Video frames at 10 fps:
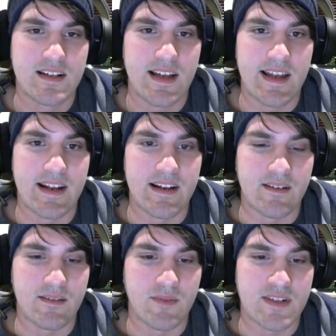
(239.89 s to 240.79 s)

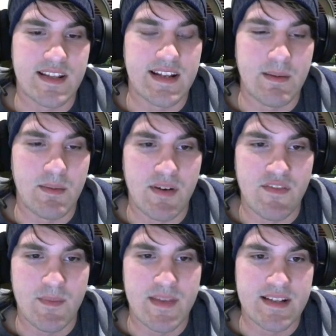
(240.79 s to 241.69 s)
and what the name above
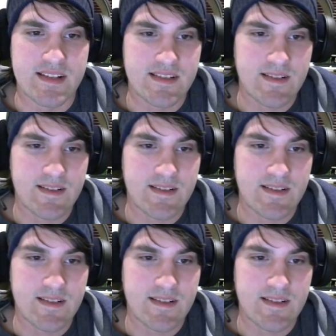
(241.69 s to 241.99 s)
them is.